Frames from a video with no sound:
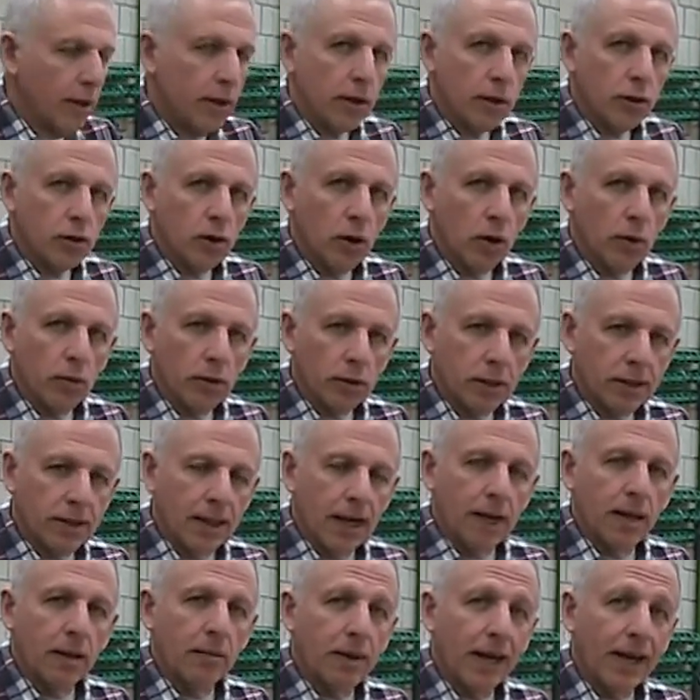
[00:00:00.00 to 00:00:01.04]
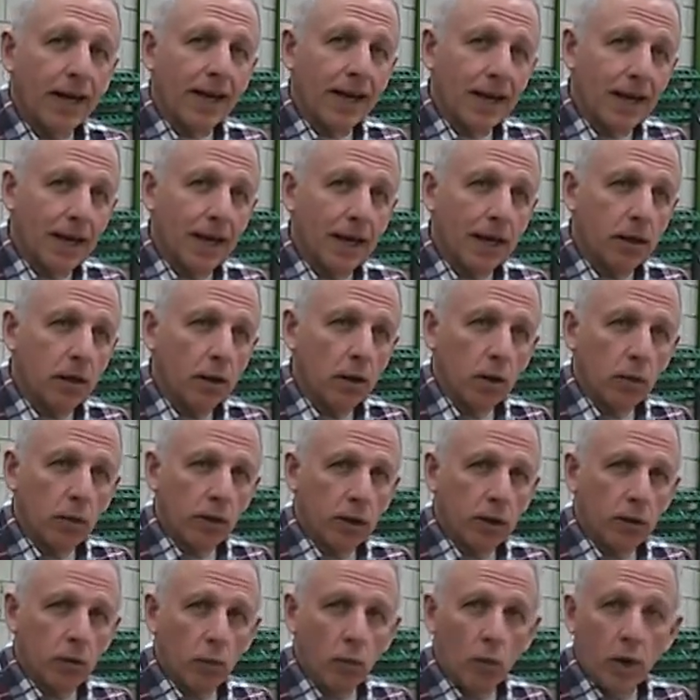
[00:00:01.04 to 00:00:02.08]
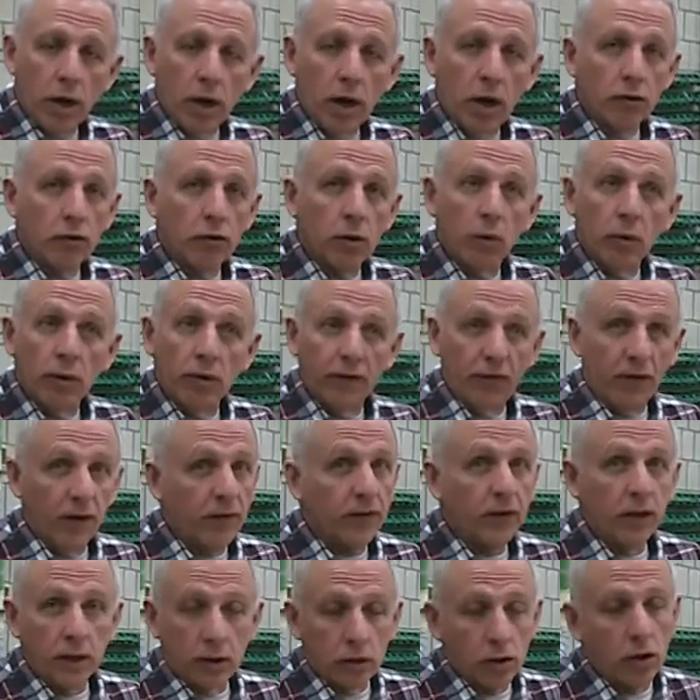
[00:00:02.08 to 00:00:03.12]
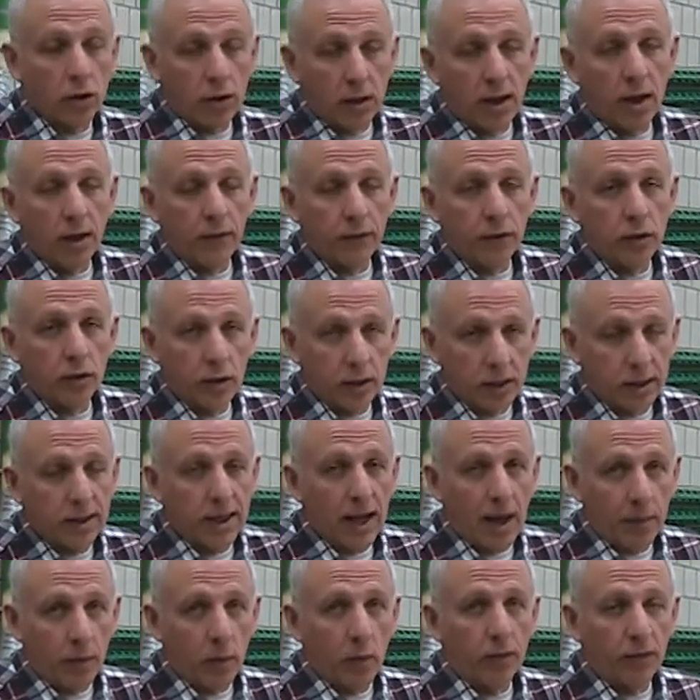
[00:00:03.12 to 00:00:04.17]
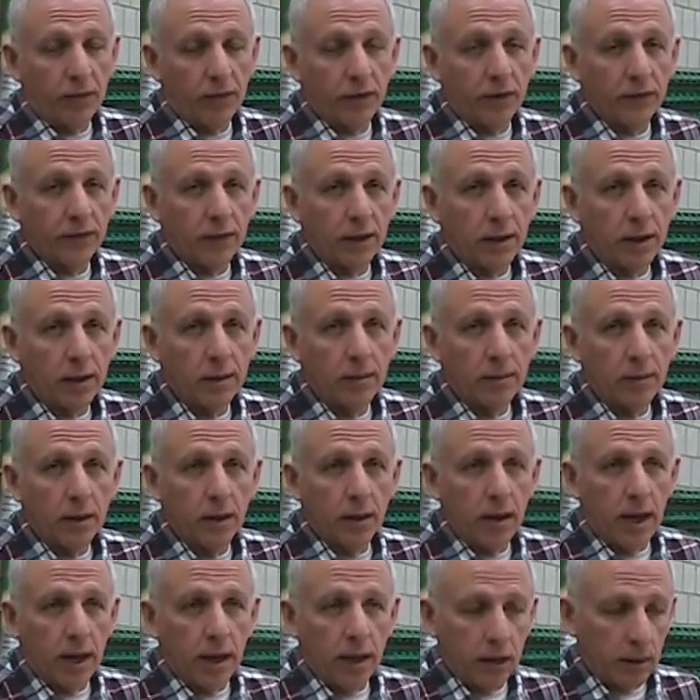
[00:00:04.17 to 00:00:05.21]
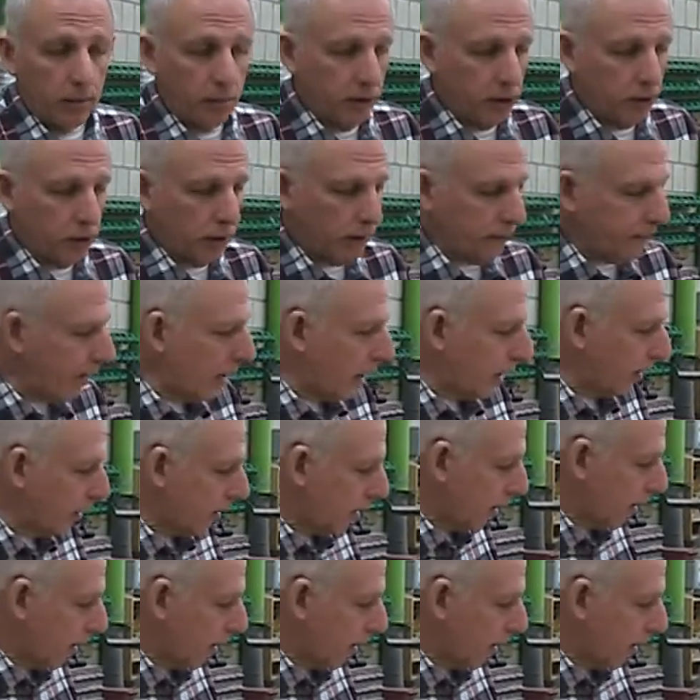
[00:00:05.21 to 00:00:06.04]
So sanding by hand with 100, 150 is good enough, and you can stop at 150 and it'll be just fine.